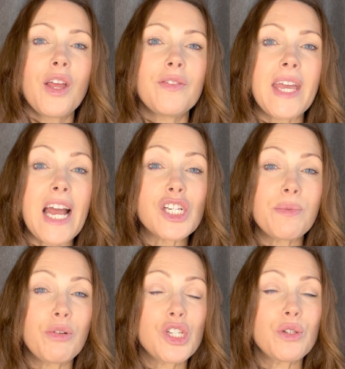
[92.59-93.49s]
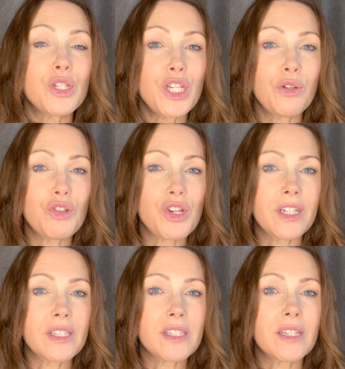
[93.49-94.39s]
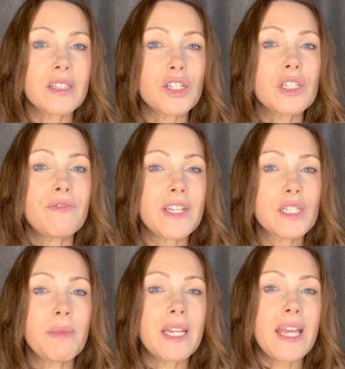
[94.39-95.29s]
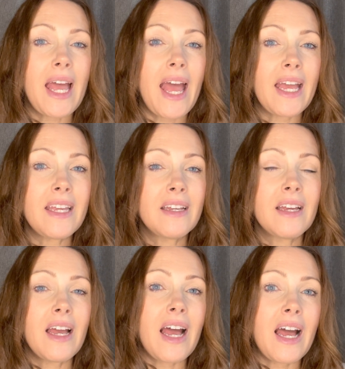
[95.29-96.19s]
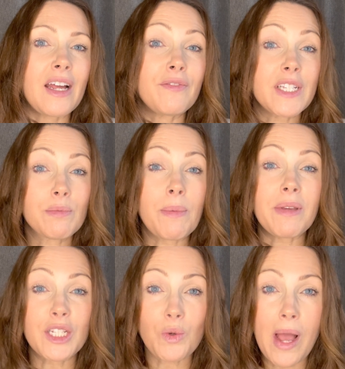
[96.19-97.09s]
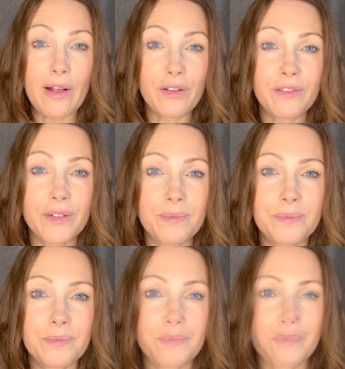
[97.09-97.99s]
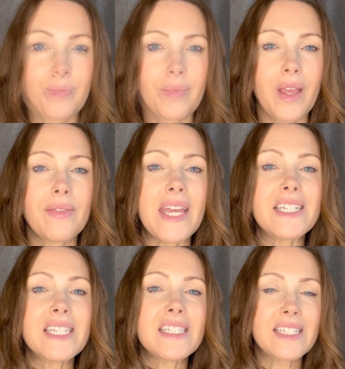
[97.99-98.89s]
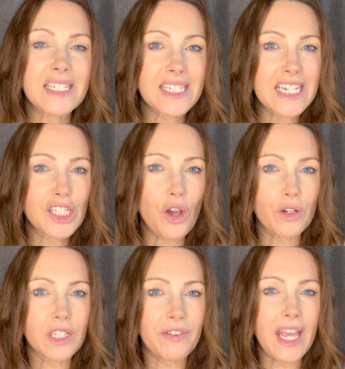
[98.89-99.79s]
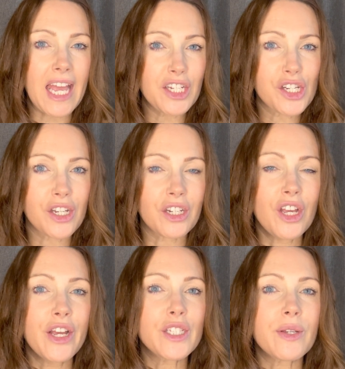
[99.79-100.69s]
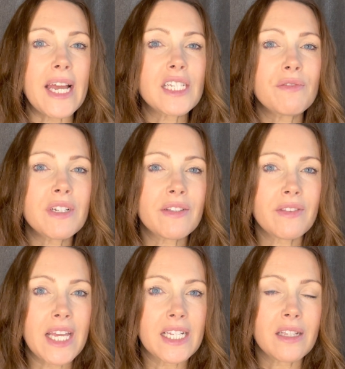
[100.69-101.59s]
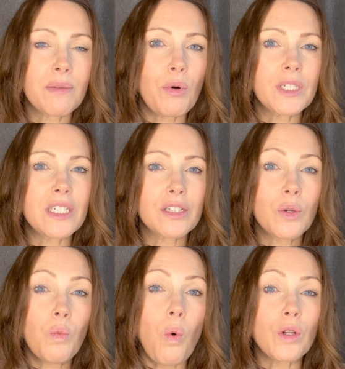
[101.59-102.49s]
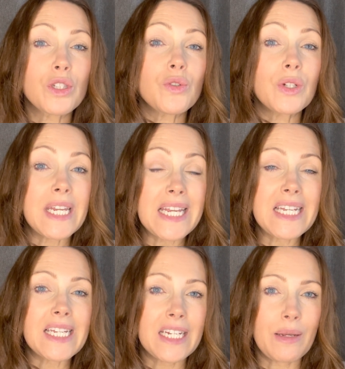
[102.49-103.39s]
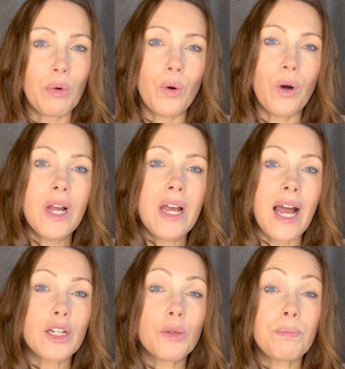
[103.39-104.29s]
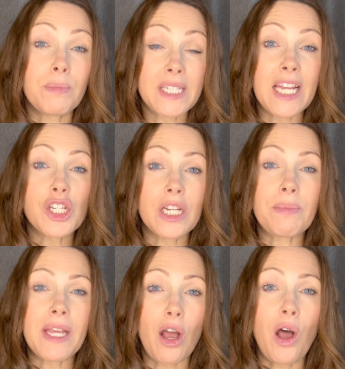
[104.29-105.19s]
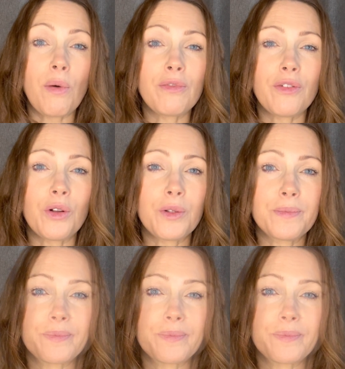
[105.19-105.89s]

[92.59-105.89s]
They actually produce nutrients such as vitamin K and vitamin B12. They assist in detoxification, so getting rid of things that the body doesn't want or need anymore and could potentially be harmful.